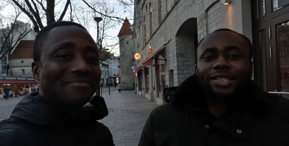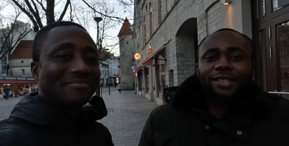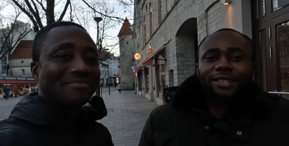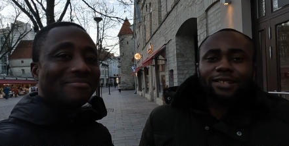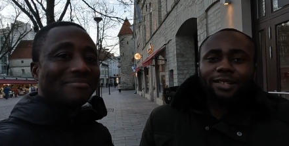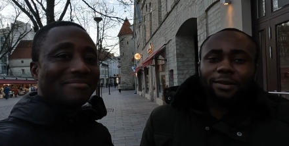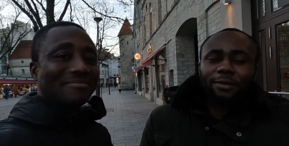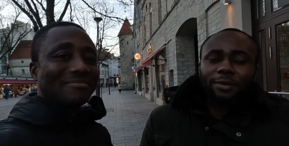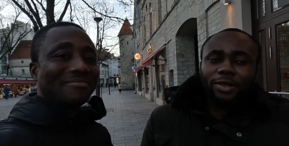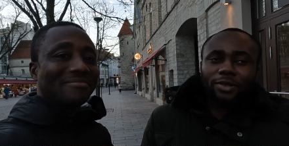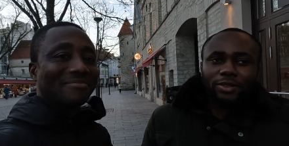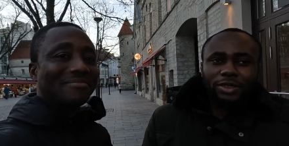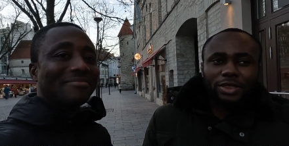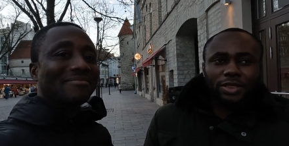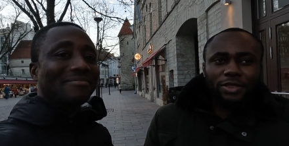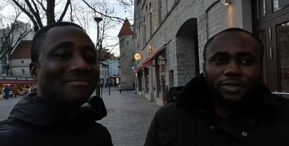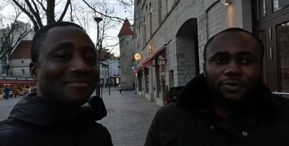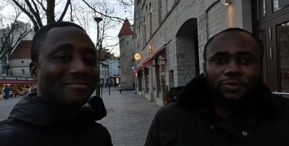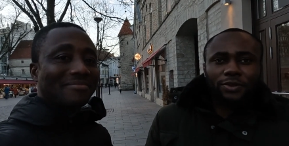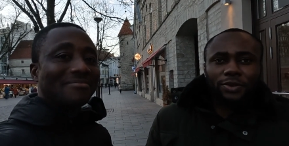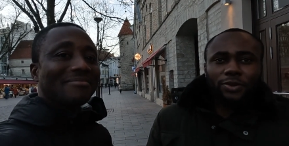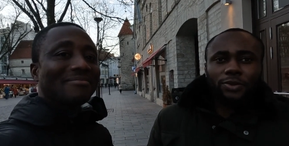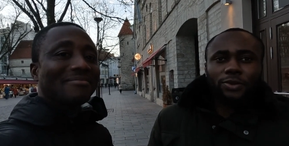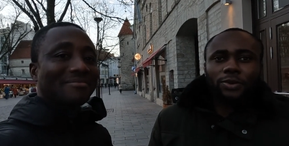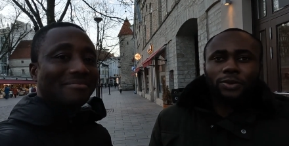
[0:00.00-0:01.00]
Speaker 1: think about this
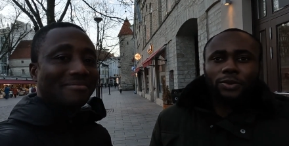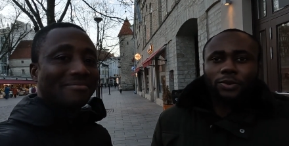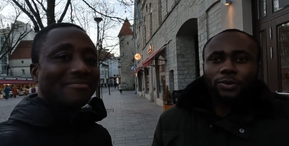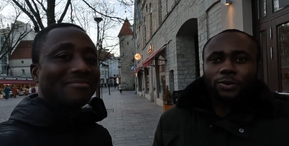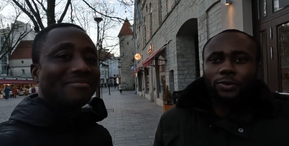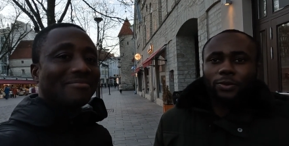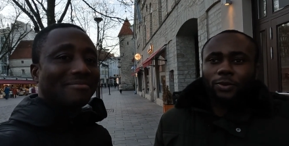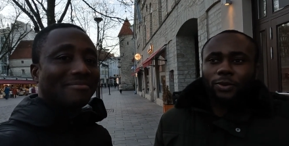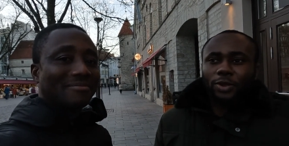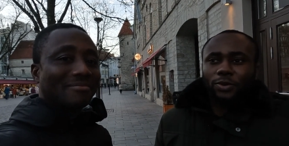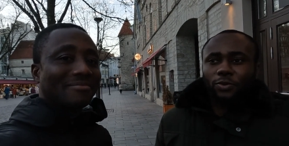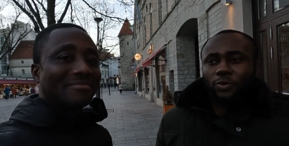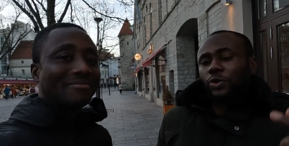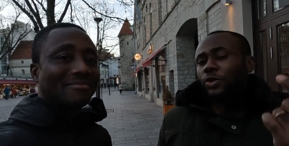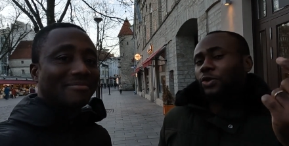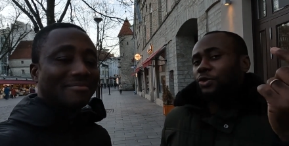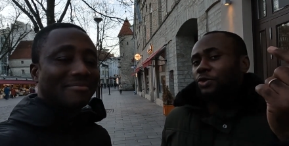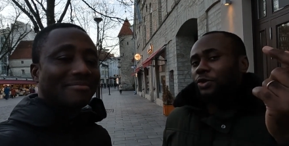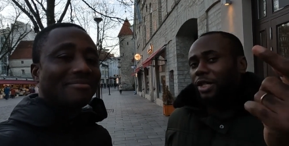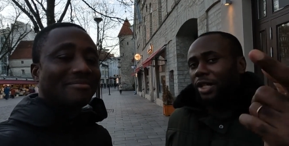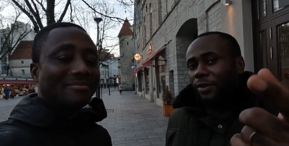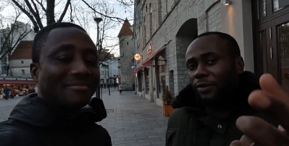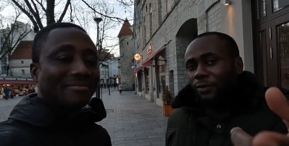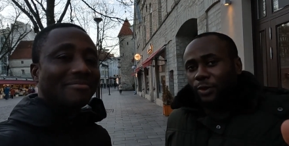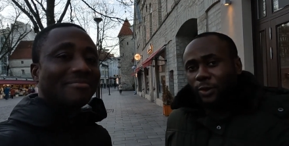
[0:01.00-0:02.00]
video, what we should
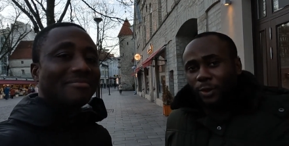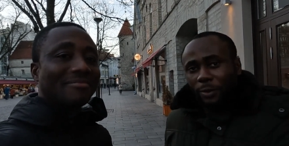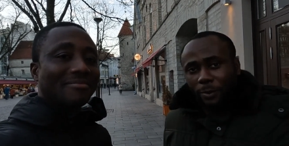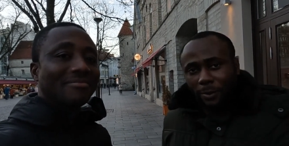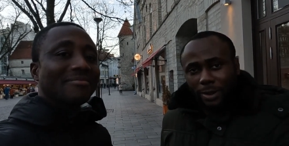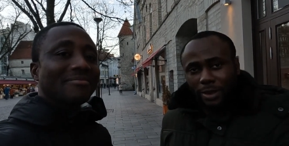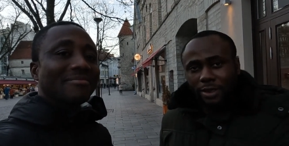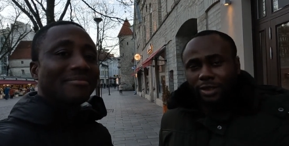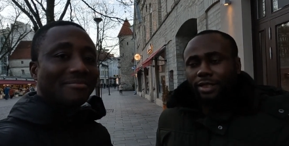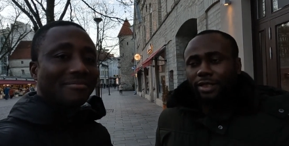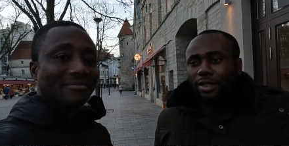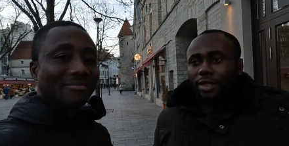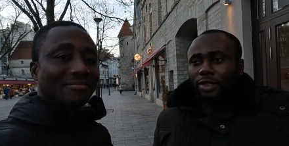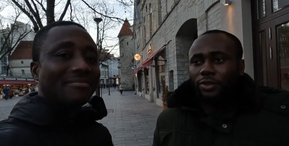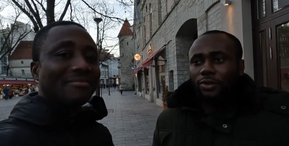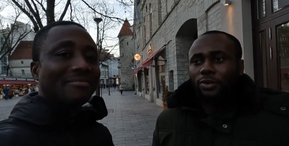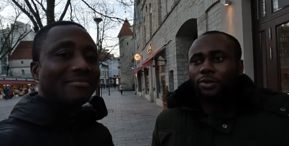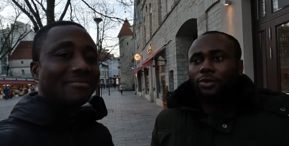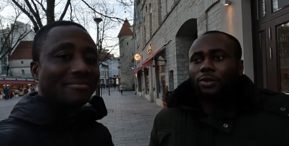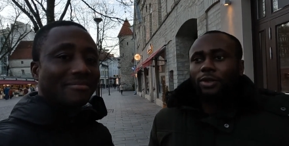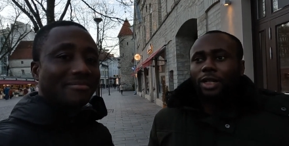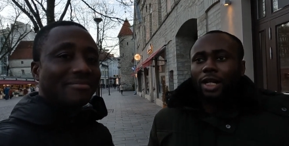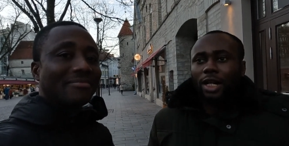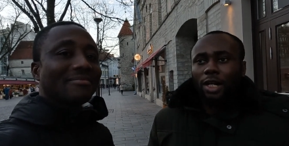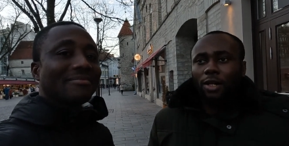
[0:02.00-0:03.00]
have done better, you
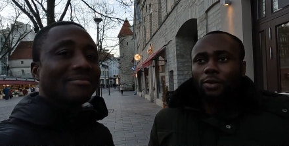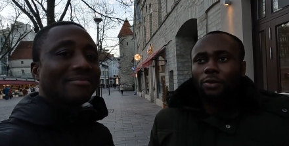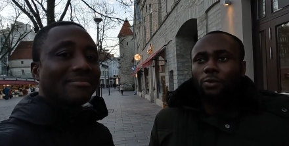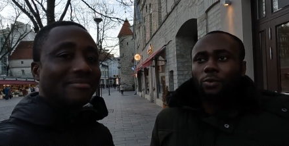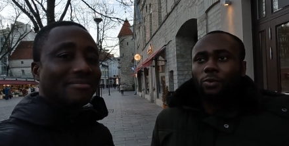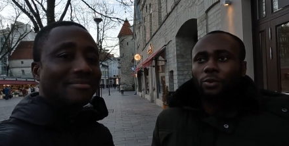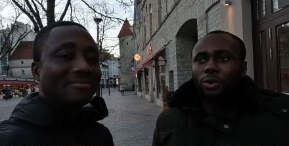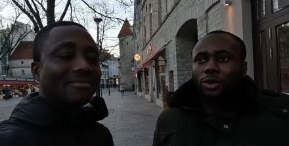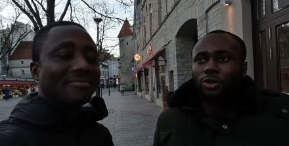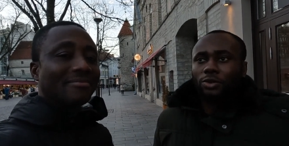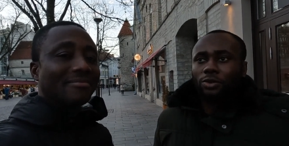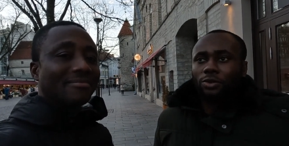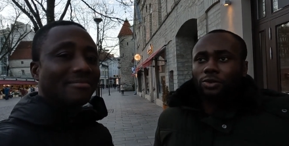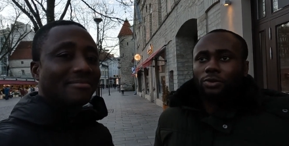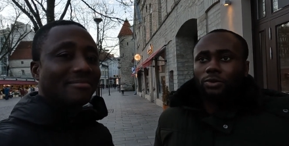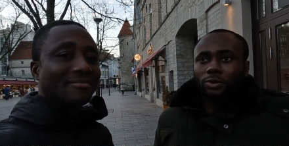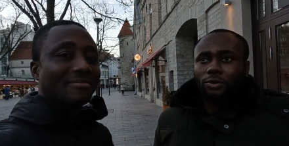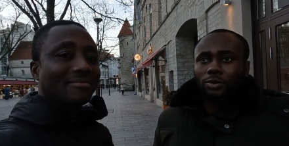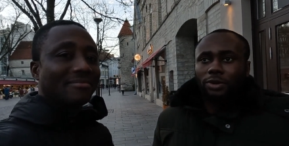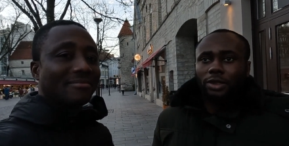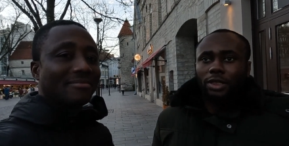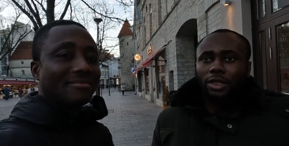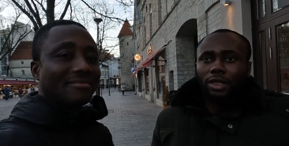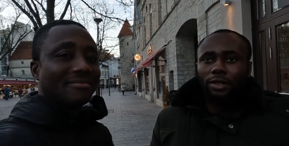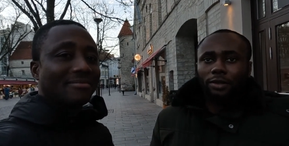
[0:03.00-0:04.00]
know, how we
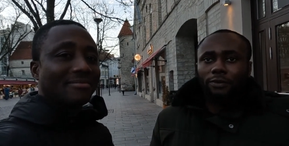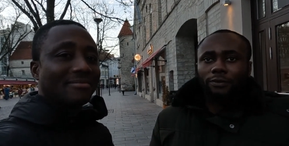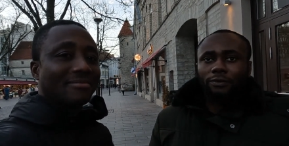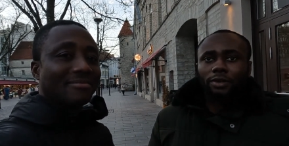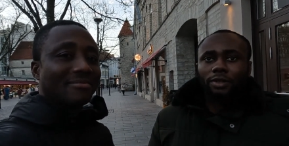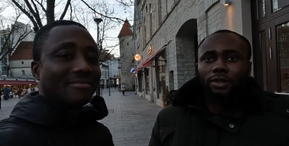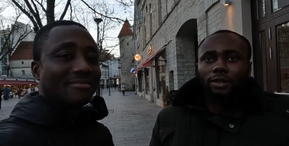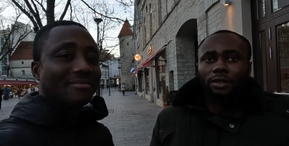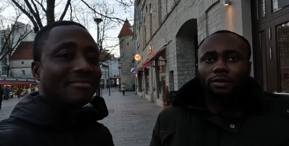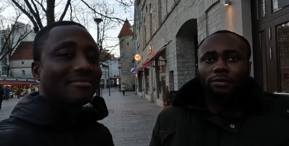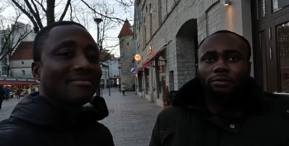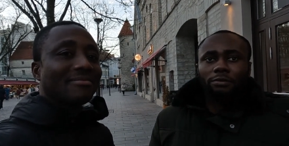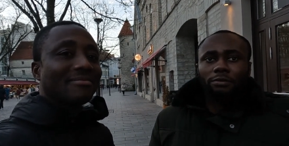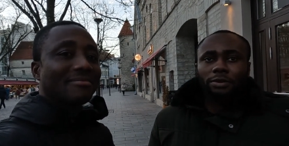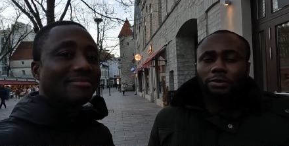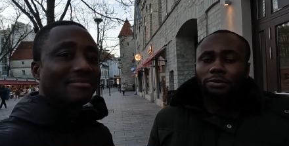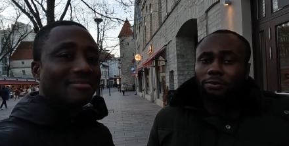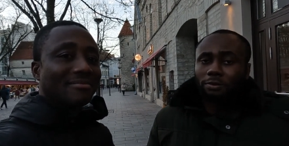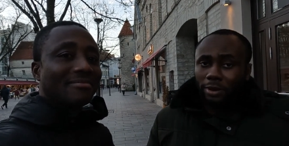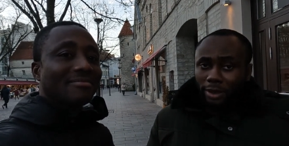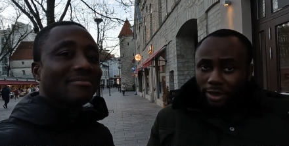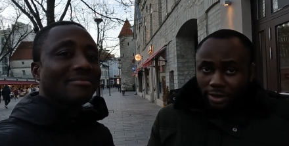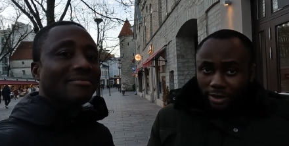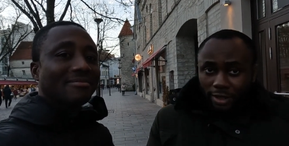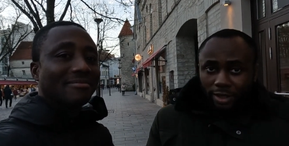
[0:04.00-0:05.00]
could have been
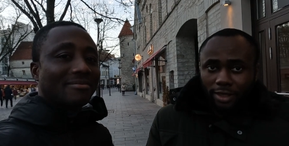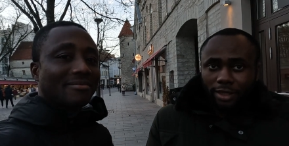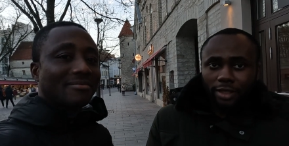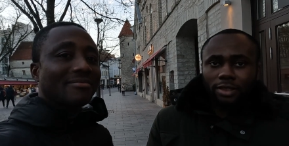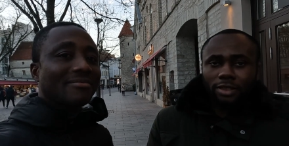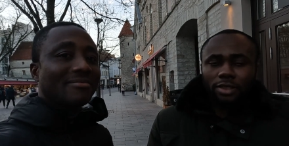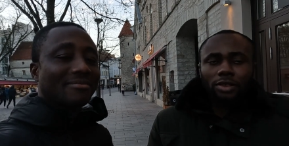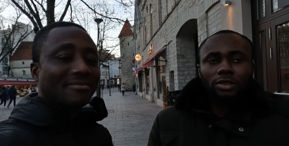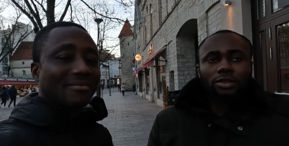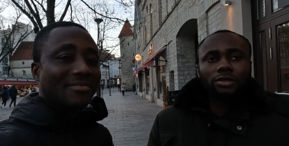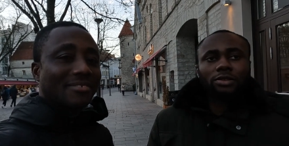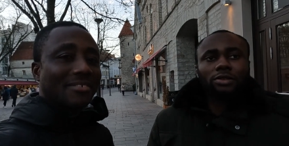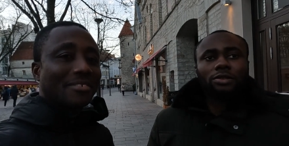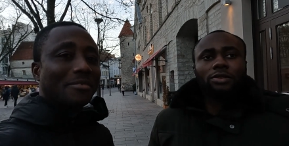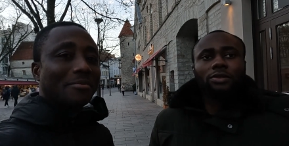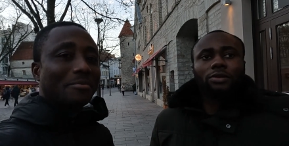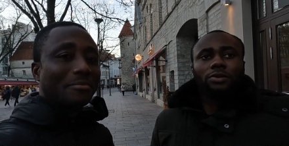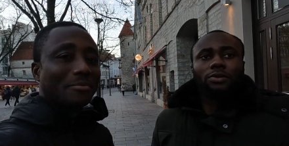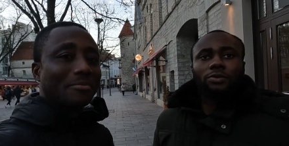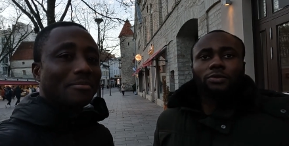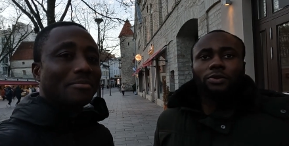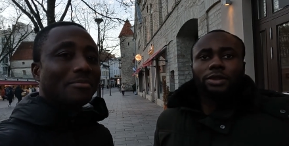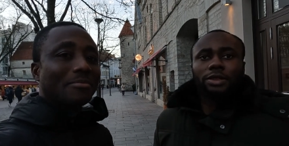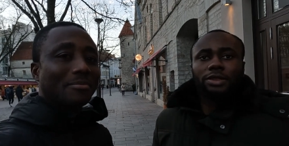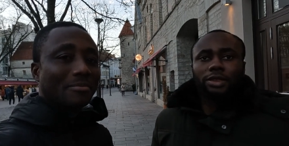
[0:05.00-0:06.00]
better, you know,
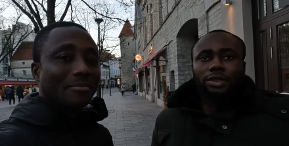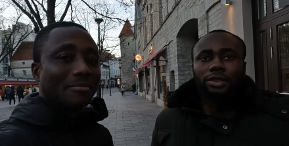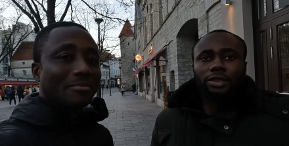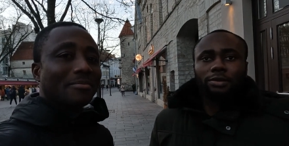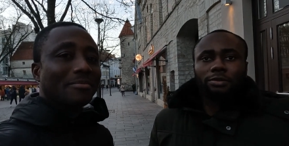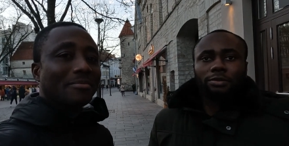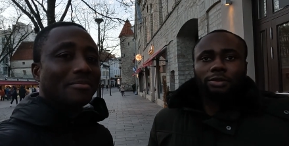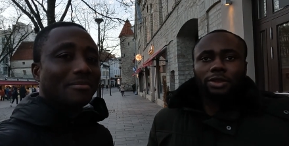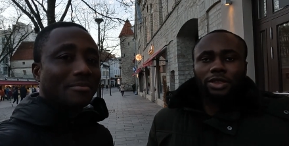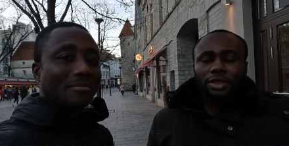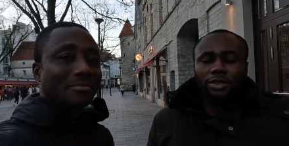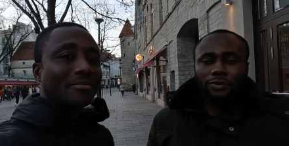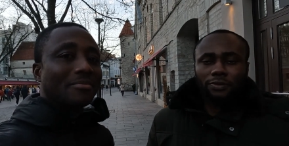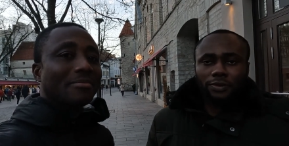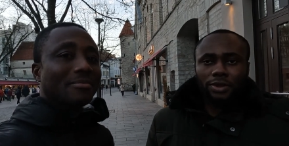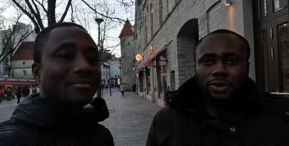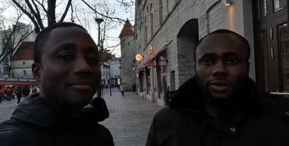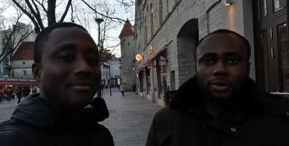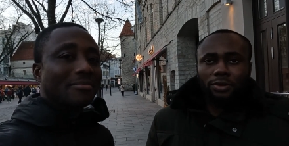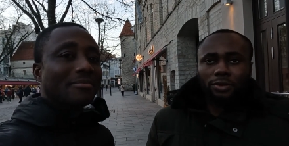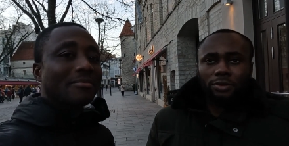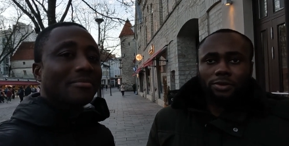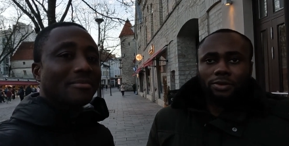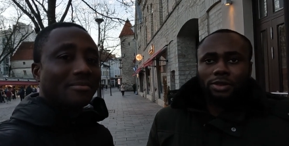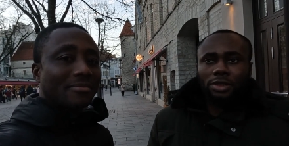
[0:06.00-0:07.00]
with this
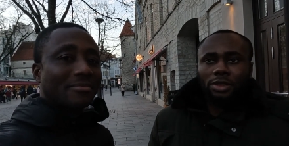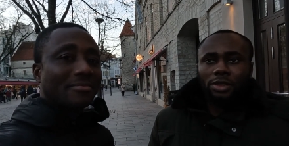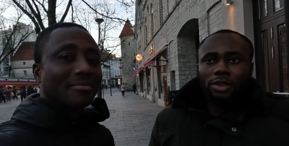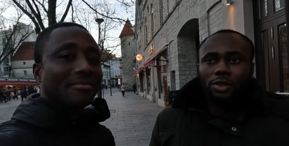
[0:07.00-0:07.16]
video.